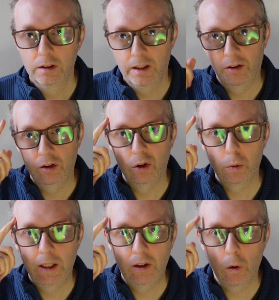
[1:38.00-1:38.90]
That's a good
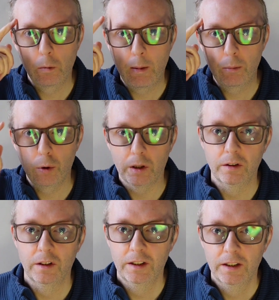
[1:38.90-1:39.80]
way to remember it.
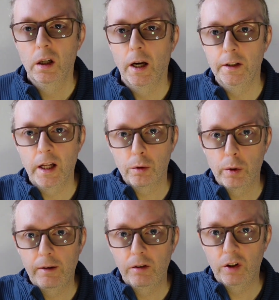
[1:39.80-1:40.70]
Another
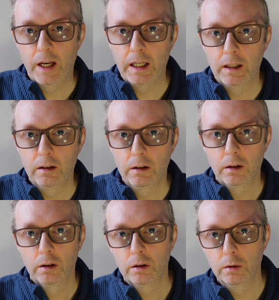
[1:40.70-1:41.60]
way of saying
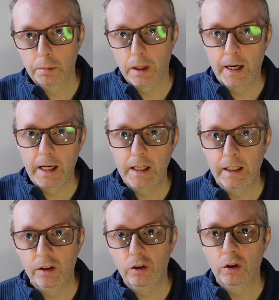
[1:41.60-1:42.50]
goodbye
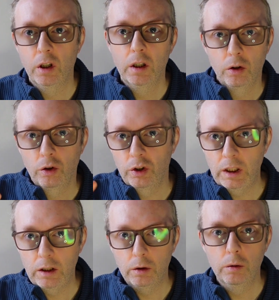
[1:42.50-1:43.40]
is see
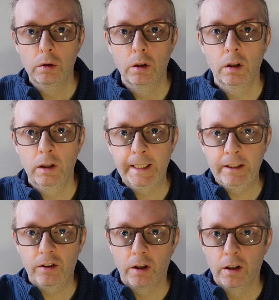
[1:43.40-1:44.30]
you
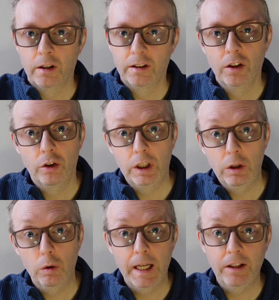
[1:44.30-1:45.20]
later. See
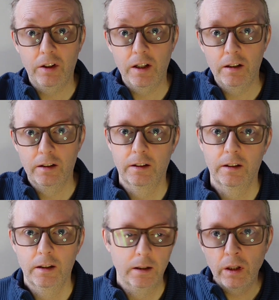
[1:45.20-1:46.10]
you later.
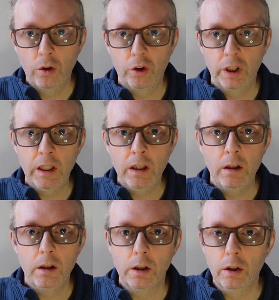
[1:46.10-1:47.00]

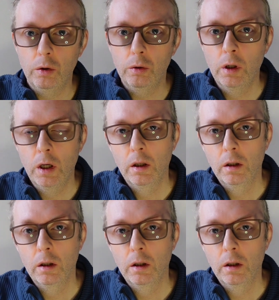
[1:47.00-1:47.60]
See you